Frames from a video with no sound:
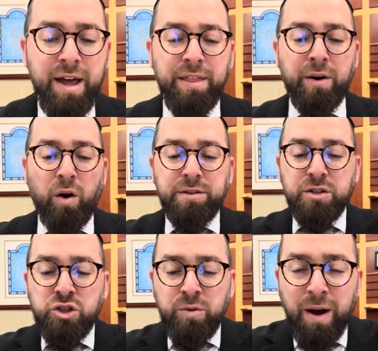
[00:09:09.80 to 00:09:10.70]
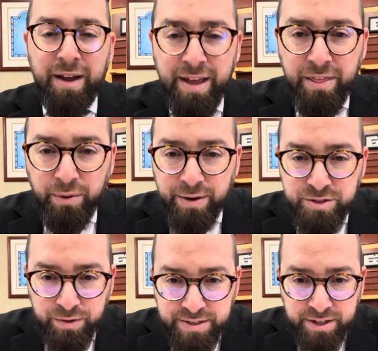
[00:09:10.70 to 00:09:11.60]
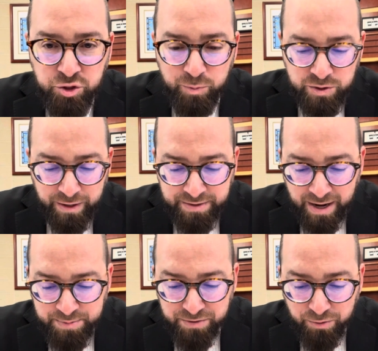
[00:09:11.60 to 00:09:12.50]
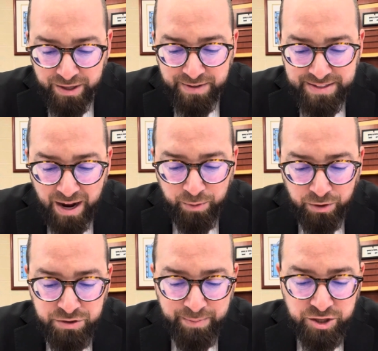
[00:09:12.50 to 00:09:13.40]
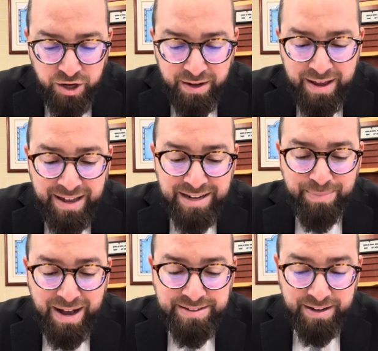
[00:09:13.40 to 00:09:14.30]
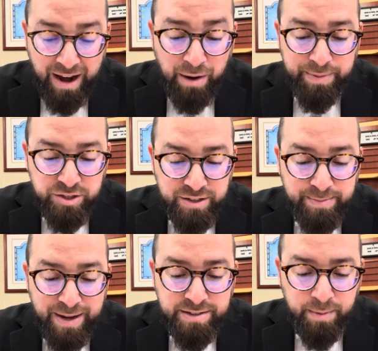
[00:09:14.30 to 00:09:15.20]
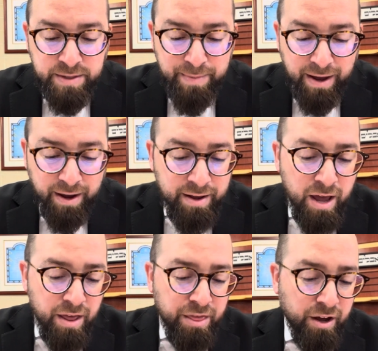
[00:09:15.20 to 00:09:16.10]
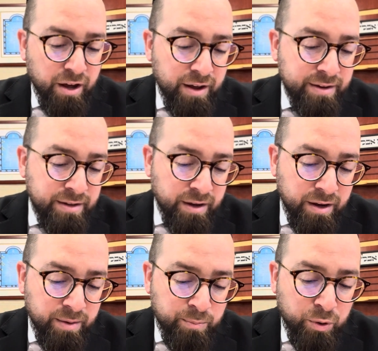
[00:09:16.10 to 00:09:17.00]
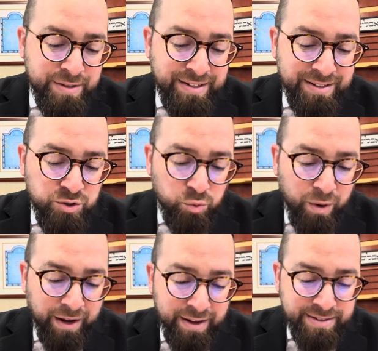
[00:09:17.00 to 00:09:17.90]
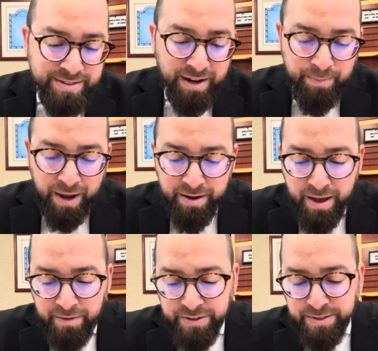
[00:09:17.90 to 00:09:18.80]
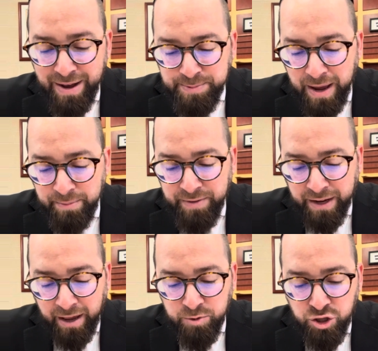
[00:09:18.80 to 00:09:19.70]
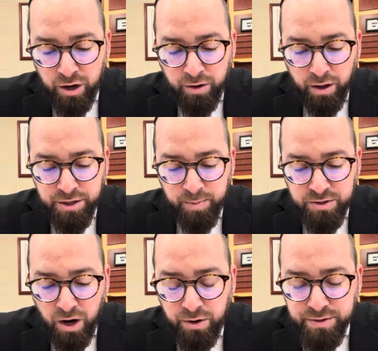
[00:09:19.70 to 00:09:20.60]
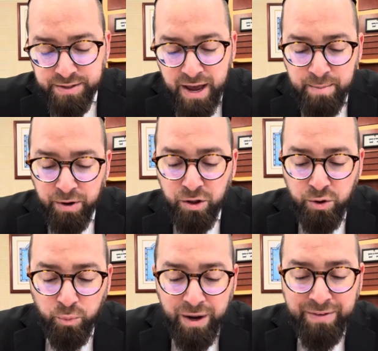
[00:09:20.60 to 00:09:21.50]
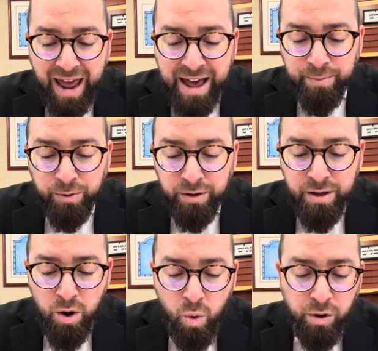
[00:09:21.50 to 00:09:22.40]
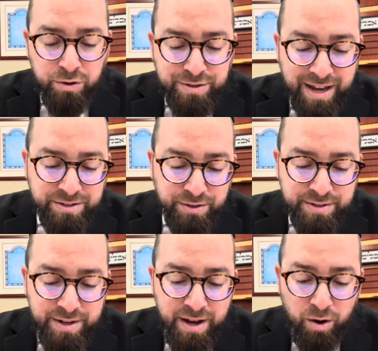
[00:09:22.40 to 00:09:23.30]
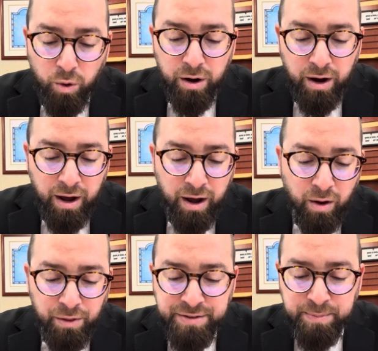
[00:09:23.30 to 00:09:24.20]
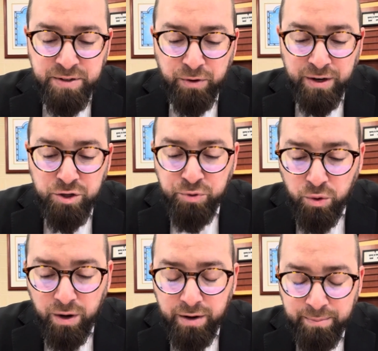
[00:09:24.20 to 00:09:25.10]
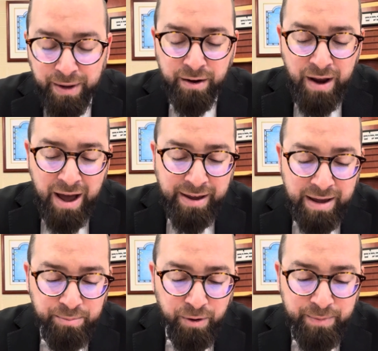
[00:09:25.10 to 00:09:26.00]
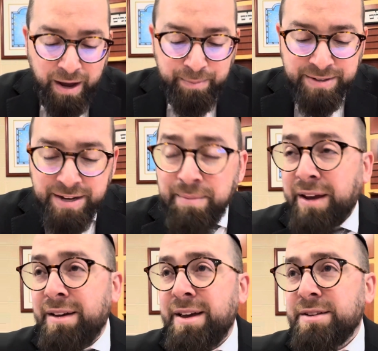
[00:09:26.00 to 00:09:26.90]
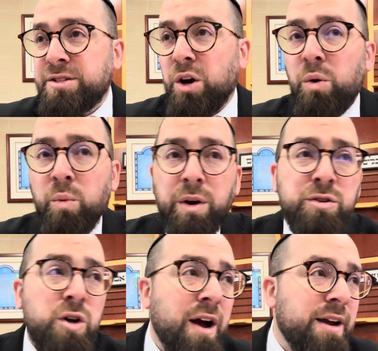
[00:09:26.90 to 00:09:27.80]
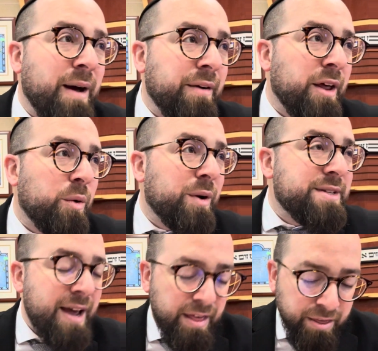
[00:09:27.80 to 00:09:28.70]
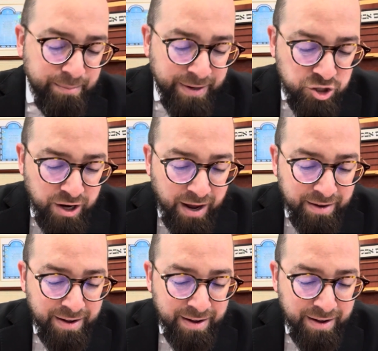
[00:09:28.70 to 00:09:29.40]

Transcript: that in regards to Tumah, there is no distinction between types of rings? But now we learned in the Mishnah, Tabas and our Mishnah, Tabas Adam Tameya, the person's ring is Tameh, V'Tabas Behema Bechelim Ashar Kala Tabos Taharos. But the ring of an animal or utensils or all other types of rings are pure, meaning not capable of becoming Tameh. So what are you talking about? In other words, the Mishnah,